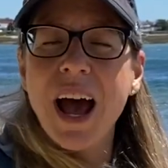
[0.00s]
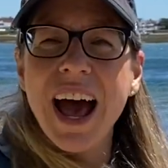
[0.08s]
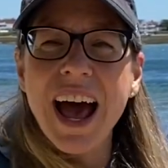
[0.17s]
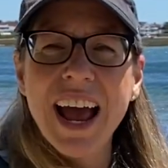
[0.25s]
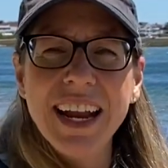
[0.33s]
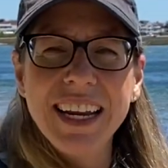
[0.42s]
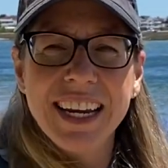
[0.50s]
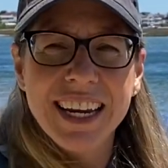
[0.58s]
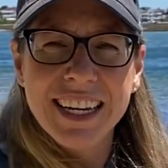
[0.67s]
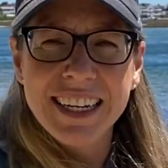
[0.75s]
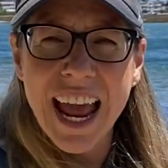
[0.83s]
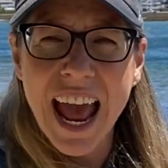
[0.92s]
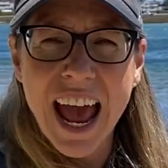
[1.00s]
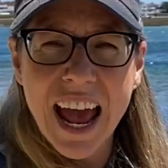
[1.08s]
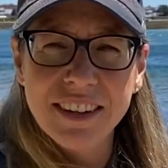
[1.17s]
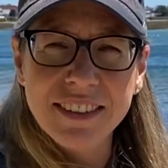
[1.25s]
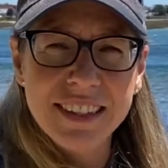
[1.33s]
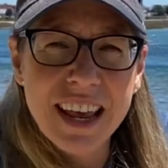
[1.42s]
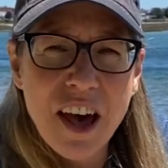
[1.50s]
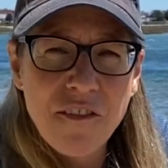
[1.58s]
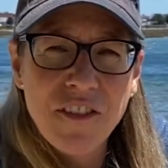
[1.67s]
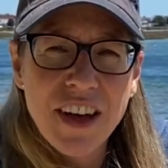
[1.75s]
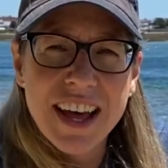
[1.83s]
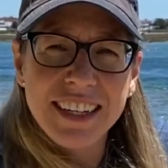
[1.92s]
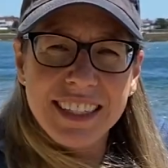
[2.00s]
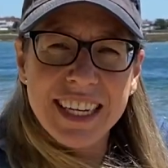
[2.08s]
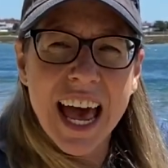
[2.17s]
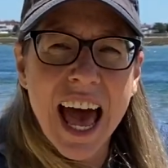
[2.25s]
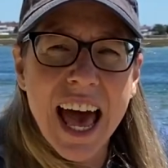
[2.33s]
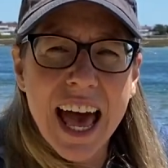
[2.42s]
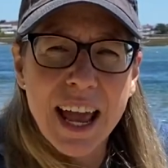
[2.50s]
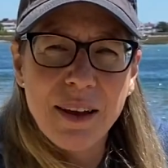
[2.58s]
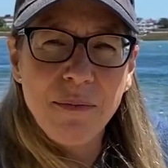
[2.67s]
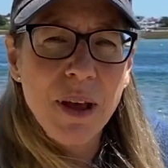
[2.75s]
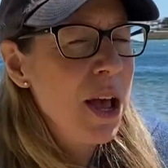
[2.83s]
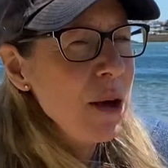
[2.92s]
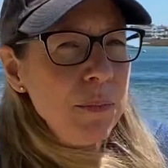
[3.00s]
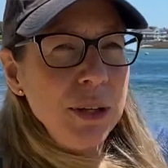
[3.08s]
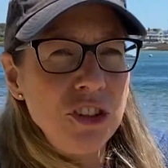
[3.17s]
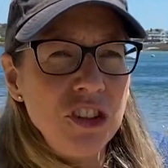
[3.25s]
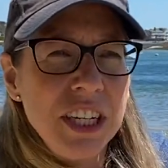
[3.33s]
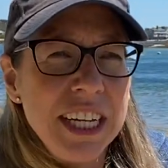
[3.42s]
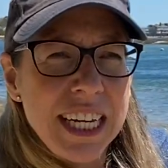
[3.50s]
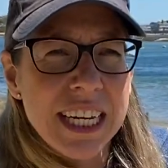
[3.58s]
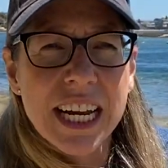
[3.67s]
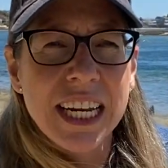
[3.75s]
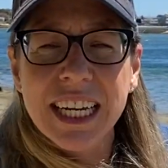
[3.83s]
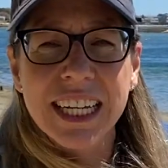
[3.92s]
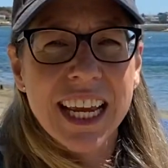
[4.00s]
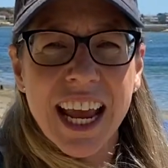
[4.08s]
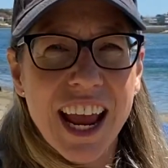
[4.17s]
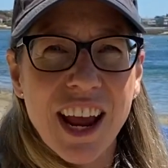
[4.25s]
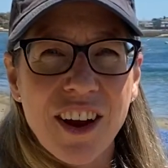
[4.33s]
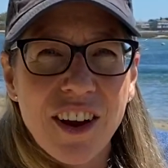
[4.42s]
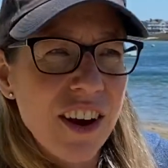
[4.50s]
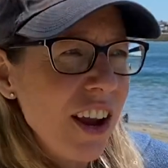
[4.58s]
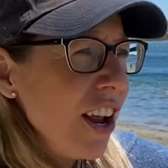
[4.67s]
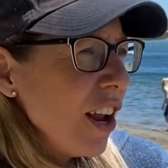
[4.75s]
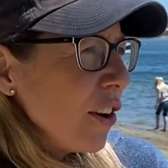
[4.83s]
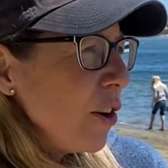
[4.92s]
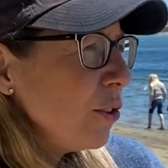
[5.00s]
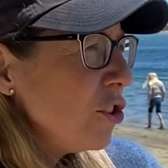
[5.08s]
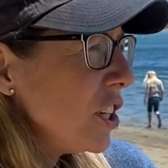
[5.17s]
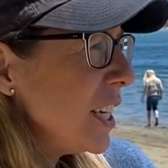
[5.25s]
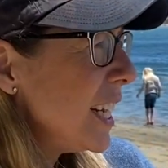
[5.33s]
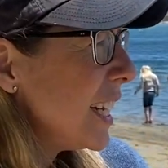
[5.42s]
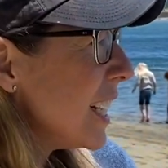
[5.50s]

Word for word: right in, had herself a time, but she didn't care. No, she